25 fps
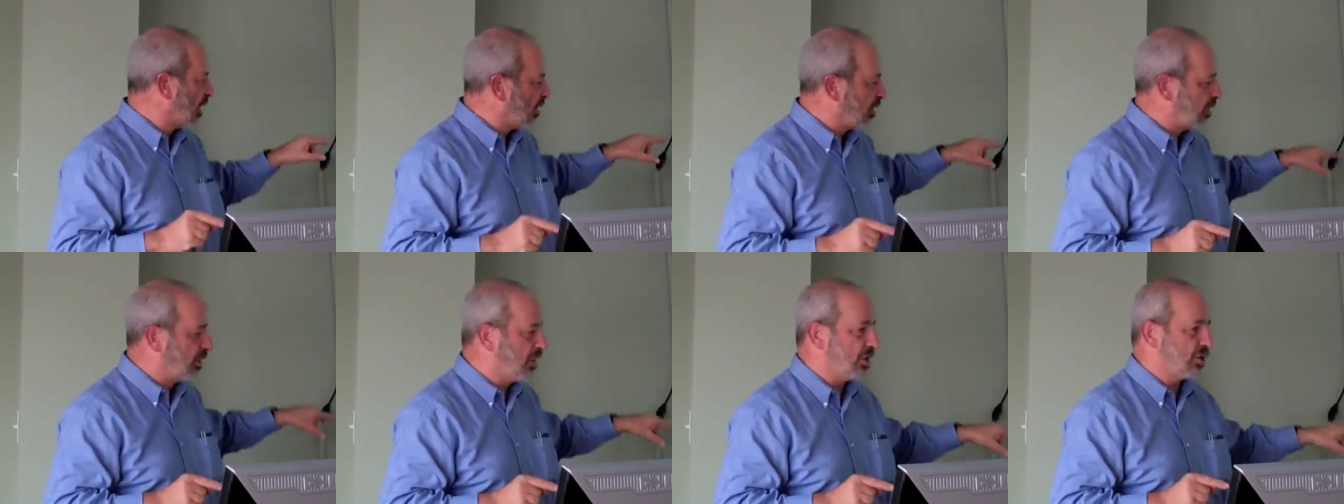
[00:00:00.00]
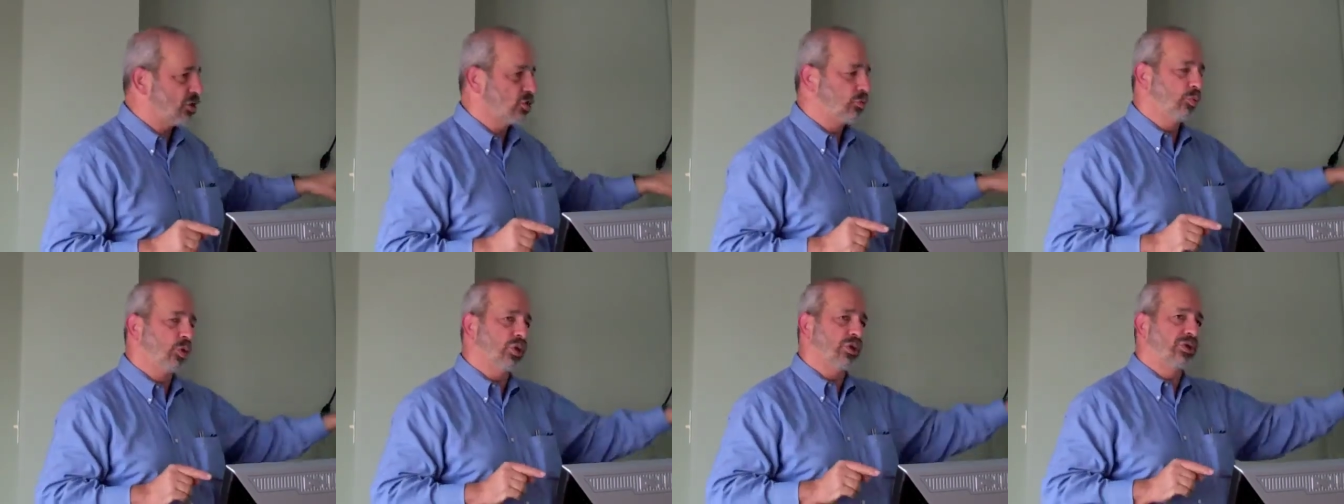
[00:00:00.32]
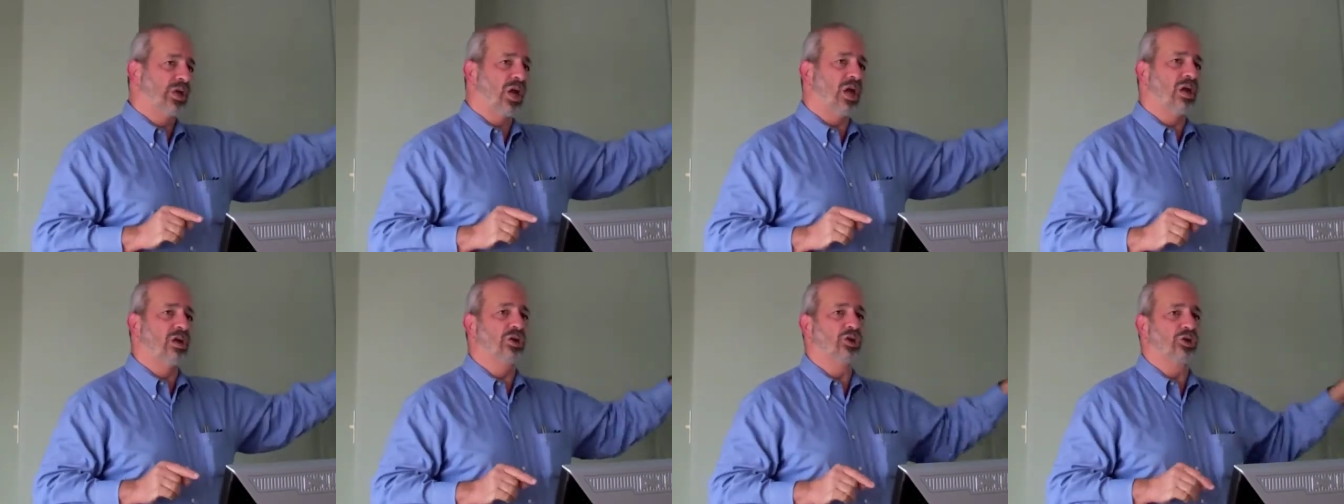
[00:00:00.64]
this will
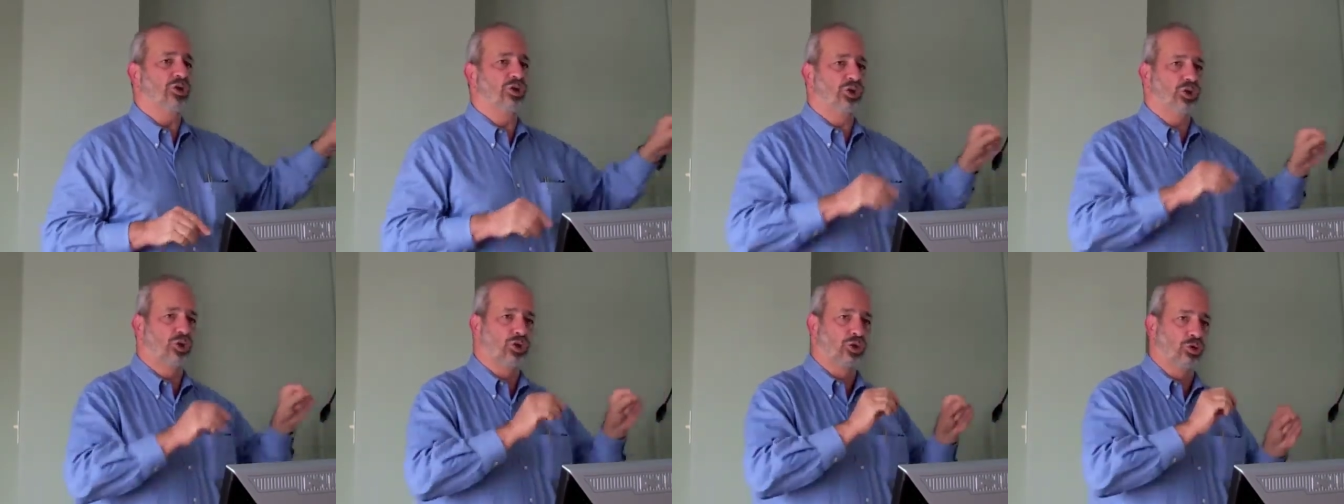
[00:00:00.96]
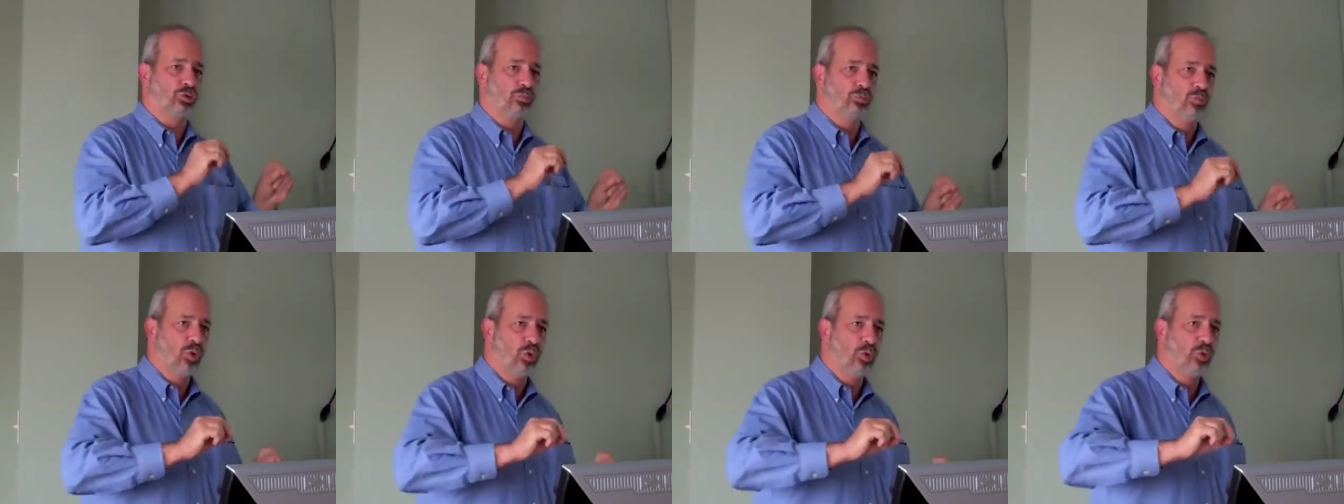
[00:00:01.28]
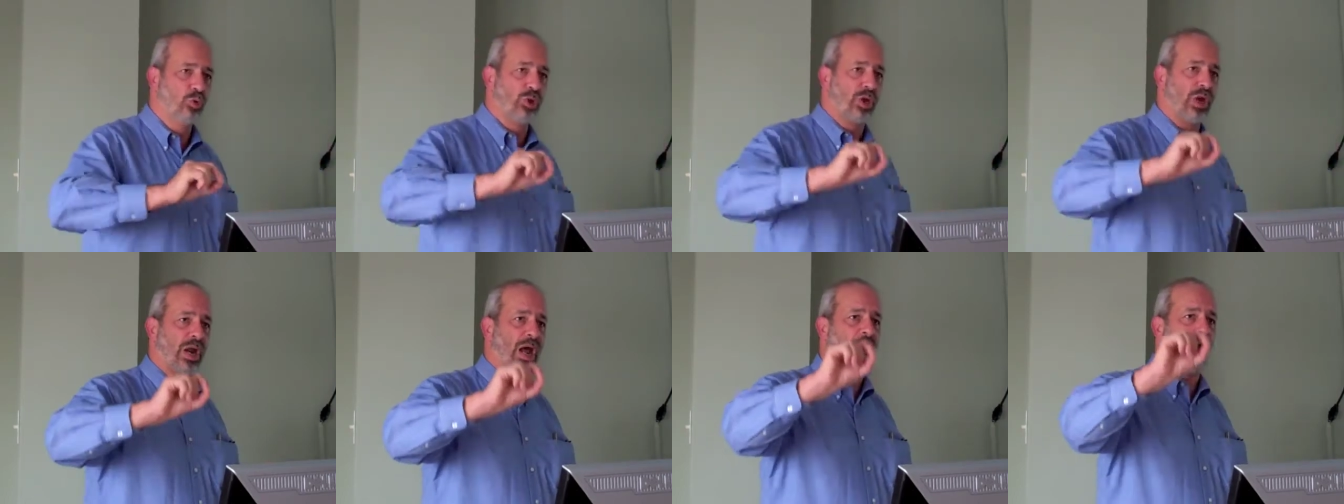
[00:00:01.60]
tend to
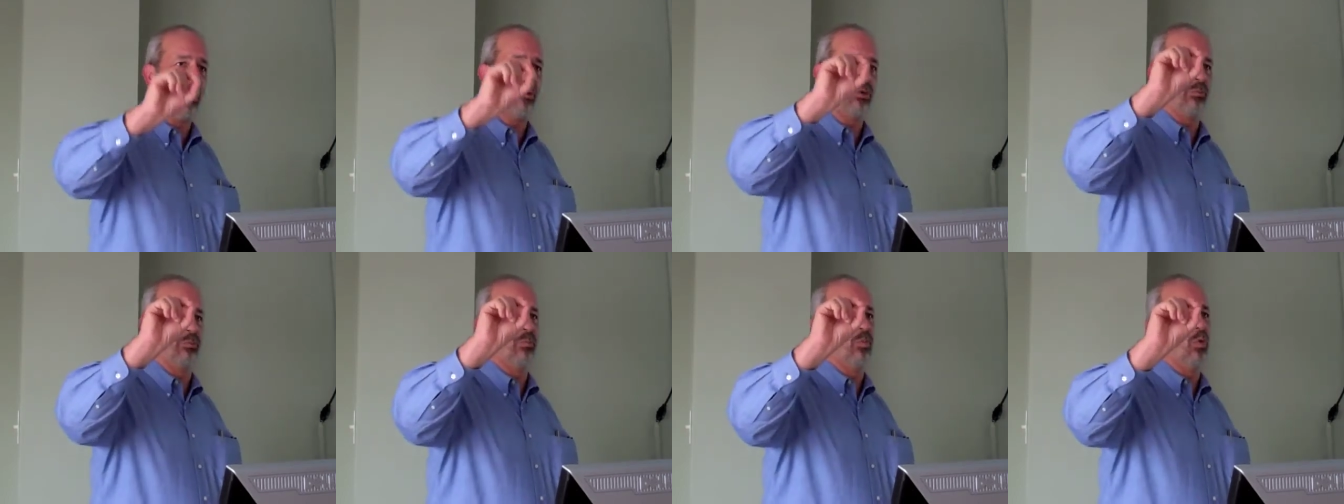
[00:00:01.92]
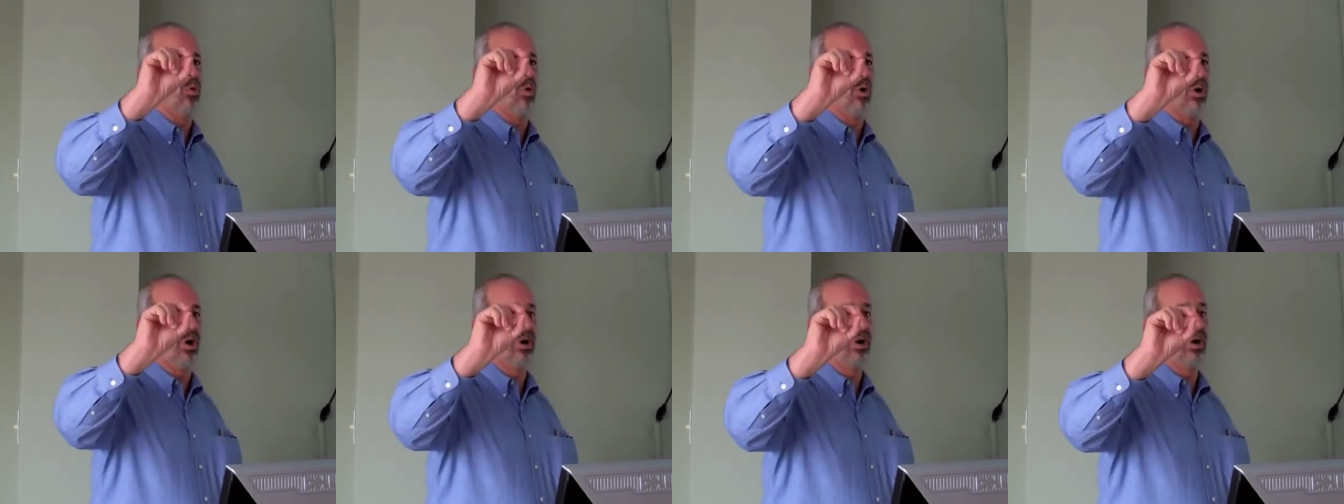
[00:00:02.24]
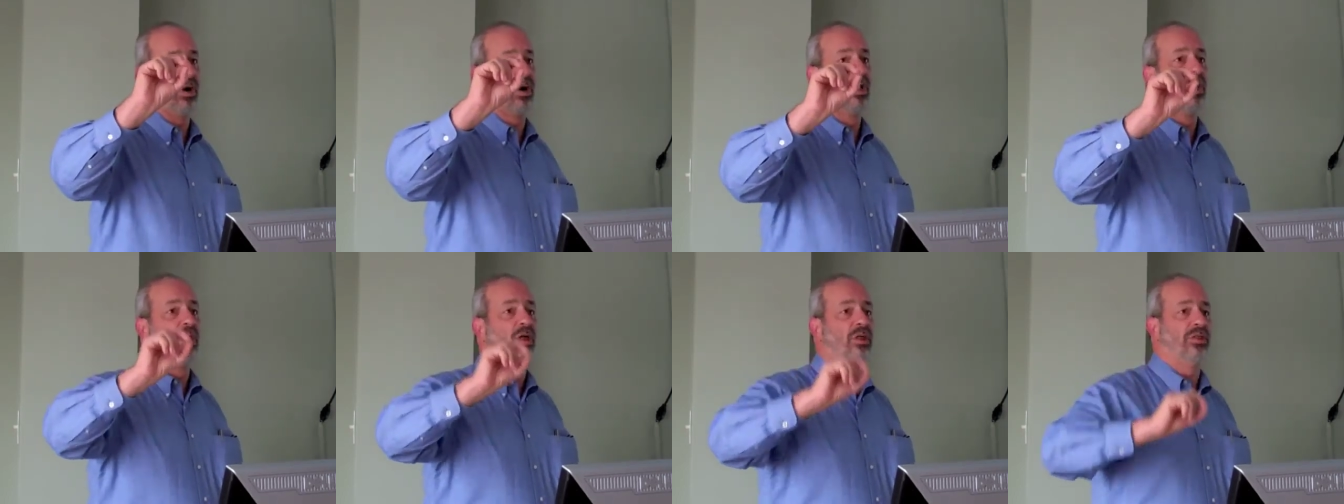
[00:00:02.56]
smooth it out more